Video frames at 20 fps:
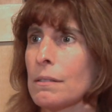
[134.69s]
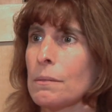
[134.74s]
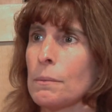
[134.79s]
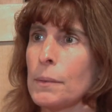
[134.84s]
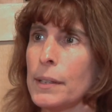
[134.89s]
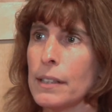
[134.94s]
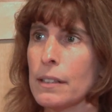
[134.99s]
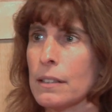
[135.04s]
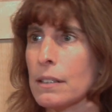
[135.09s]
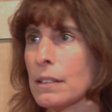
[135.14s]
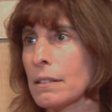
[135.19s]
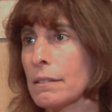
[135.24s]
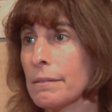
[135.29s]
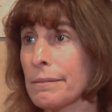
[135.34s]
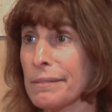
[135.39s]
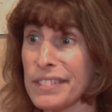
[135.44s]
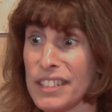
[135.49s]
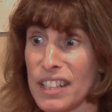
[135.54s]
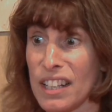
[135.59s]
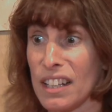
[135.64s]
weeks,
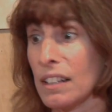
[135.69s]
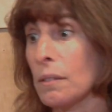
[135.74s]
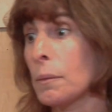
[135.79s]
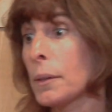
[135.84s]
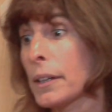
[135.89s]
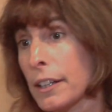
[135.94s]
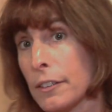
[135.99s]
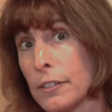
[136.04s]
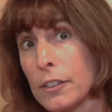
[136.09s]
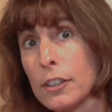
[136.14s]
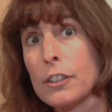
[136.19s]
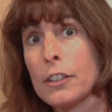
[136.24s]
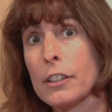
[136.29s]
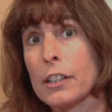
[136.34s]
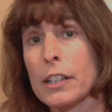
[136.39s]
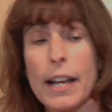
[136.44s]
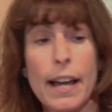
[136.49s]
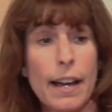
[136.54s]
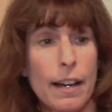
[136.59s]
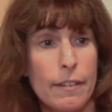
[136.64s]
day, whatever, you're
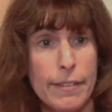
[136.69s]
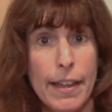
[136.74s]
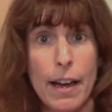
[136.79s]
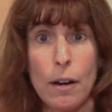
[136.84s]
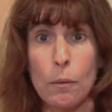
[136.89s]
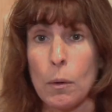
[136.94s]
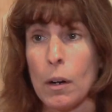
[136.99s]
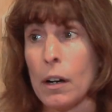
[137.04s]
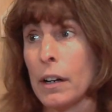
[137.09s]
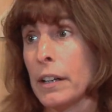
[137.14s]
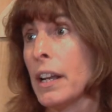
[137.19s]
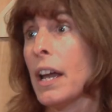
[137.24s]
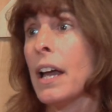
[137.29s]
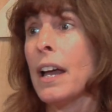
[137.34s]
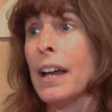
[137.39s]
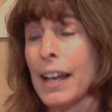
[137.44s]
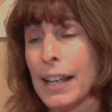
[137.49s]
going to have that one,